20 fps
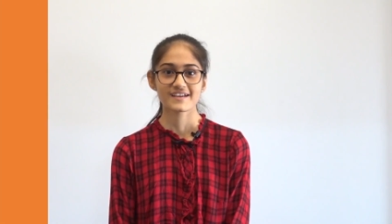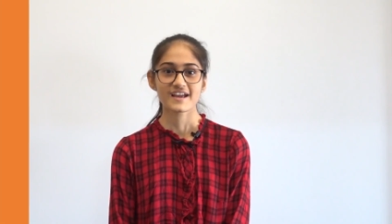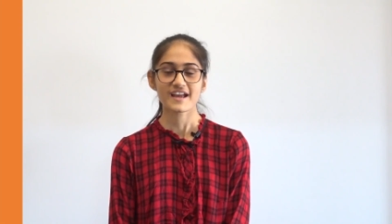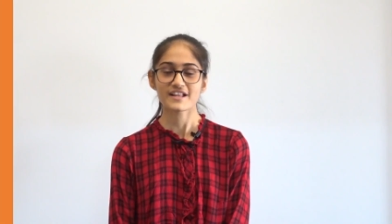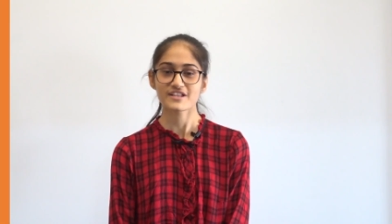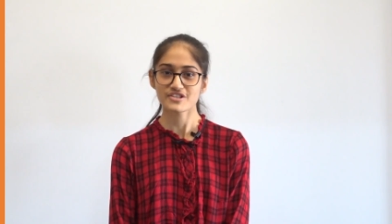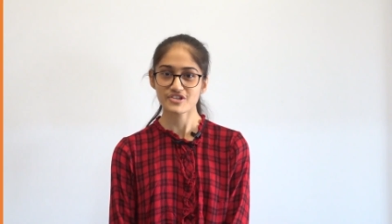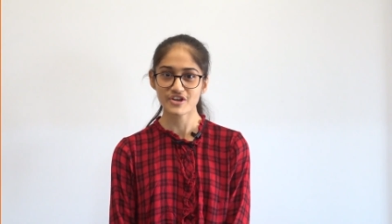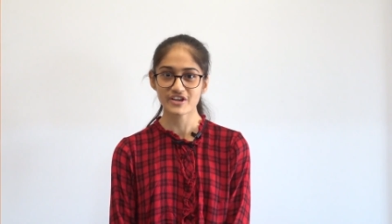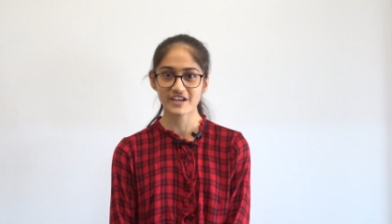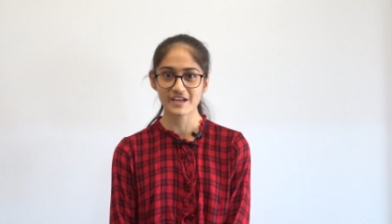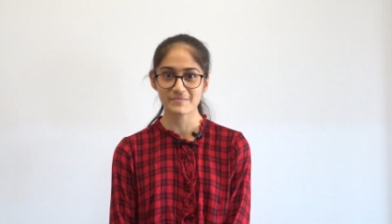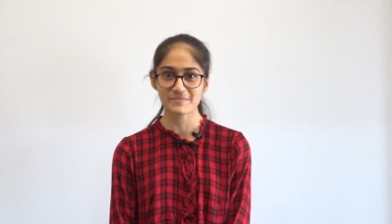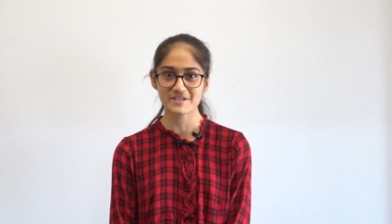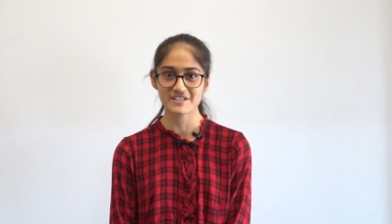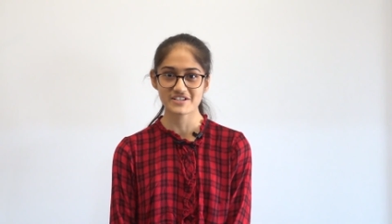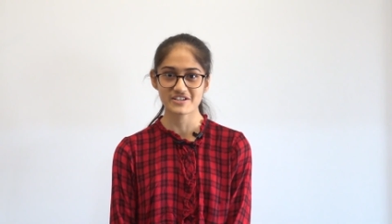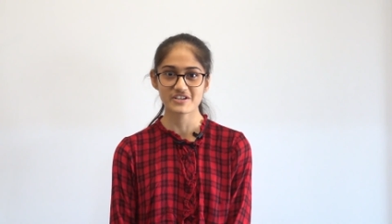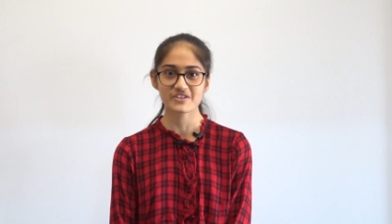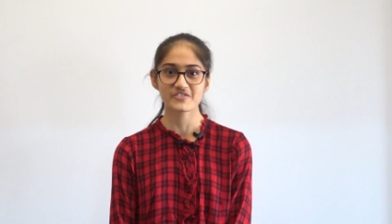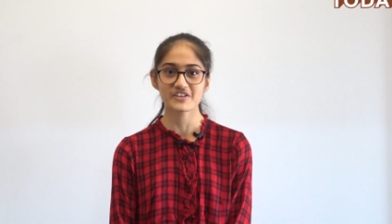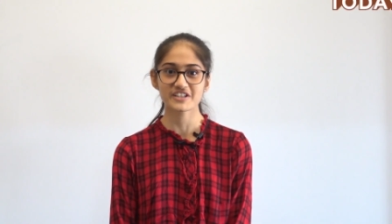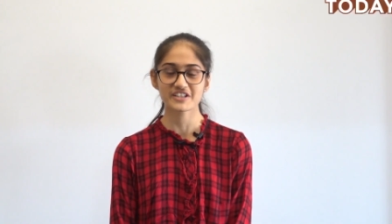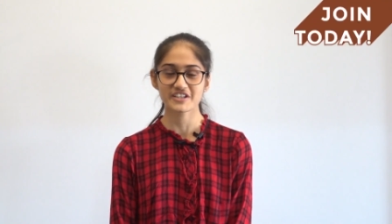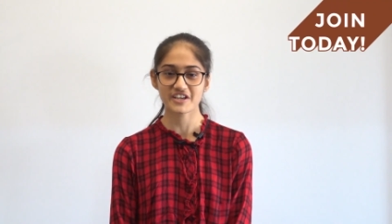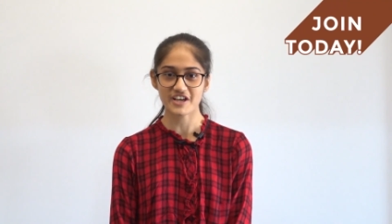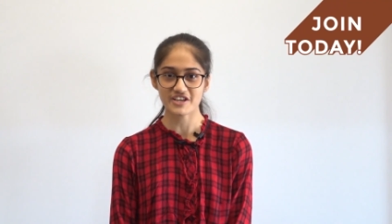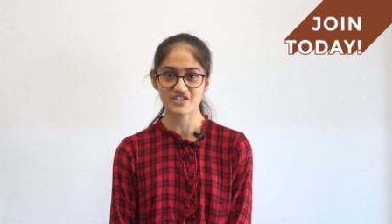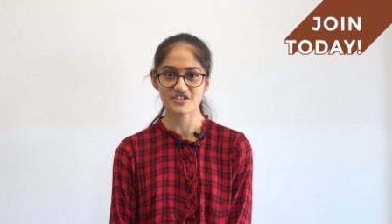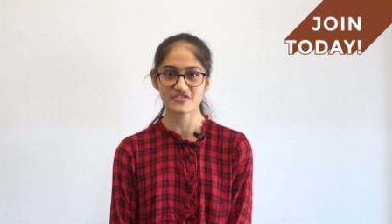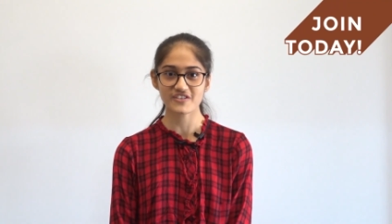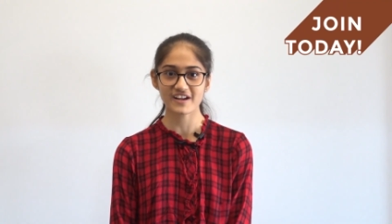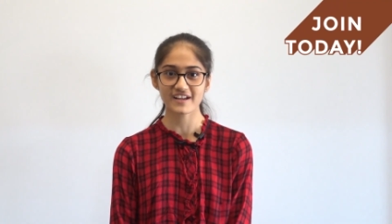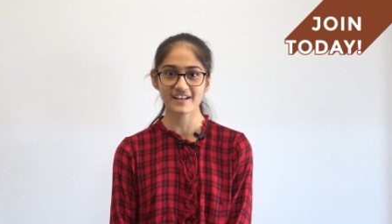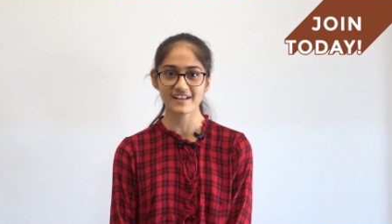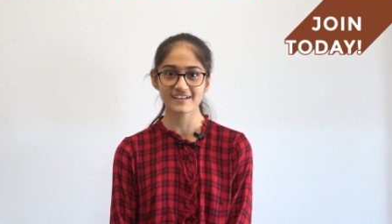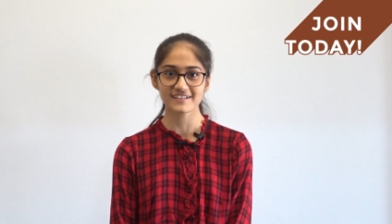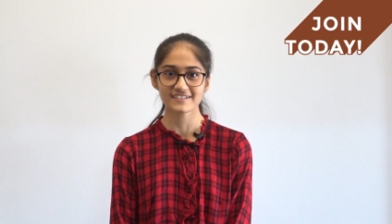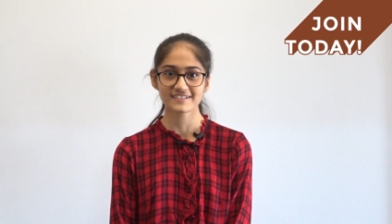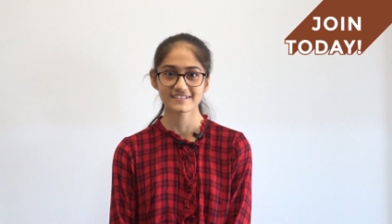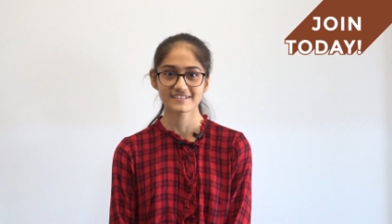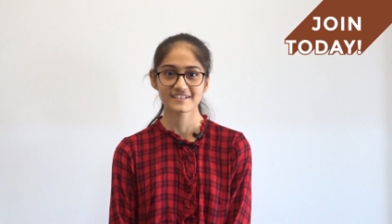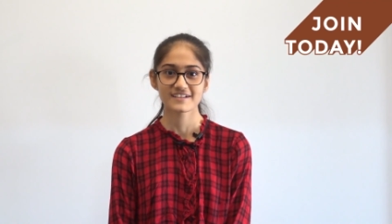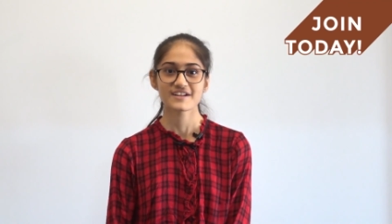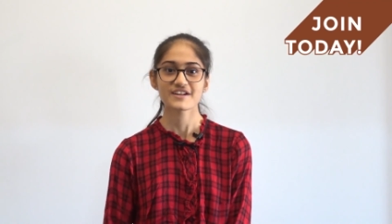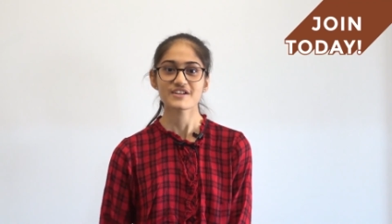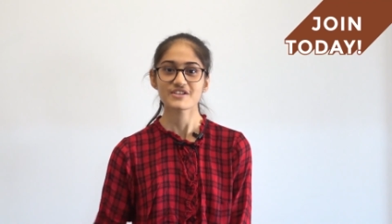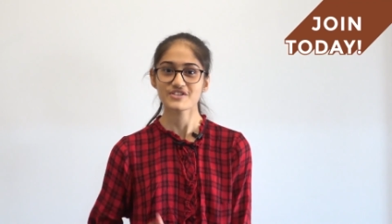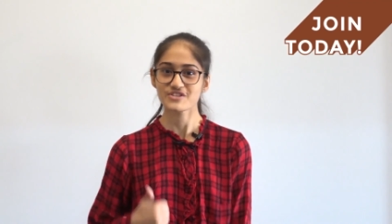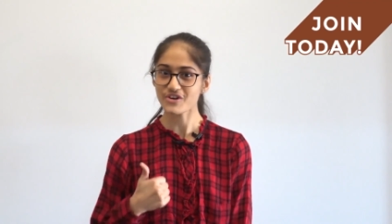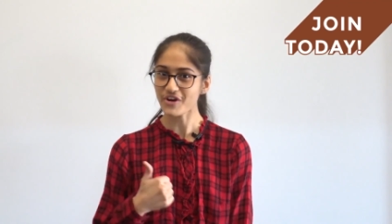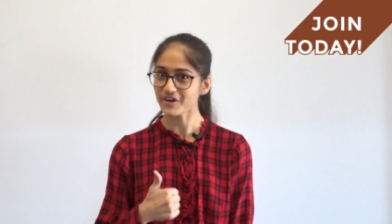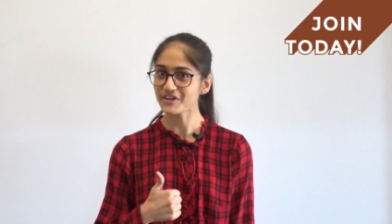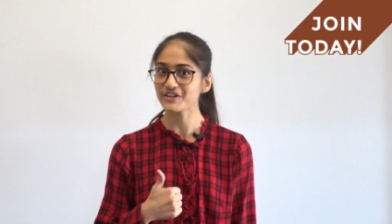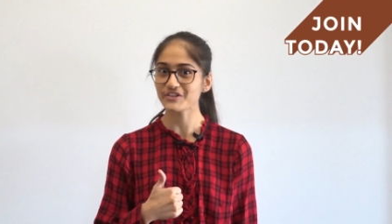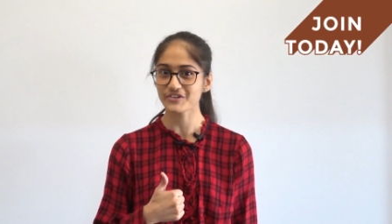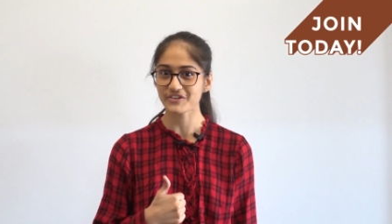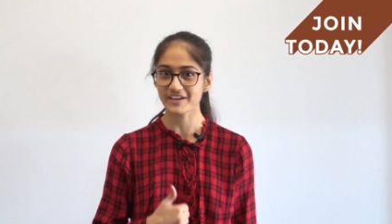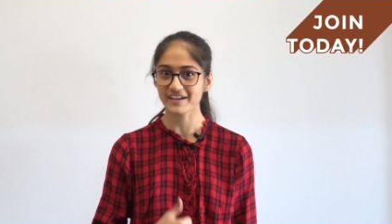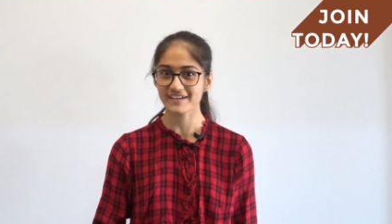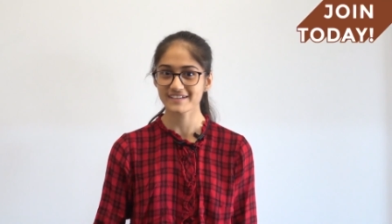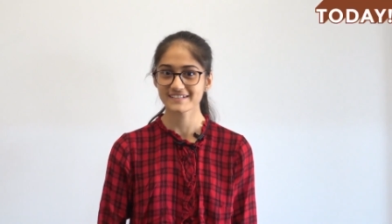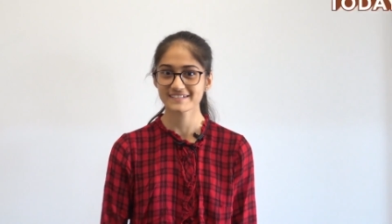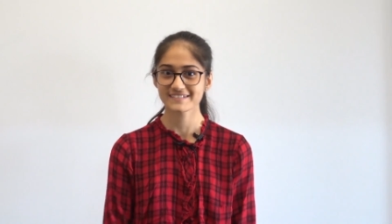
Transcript: Enjoy chemistry with Yash Vayla. Join today.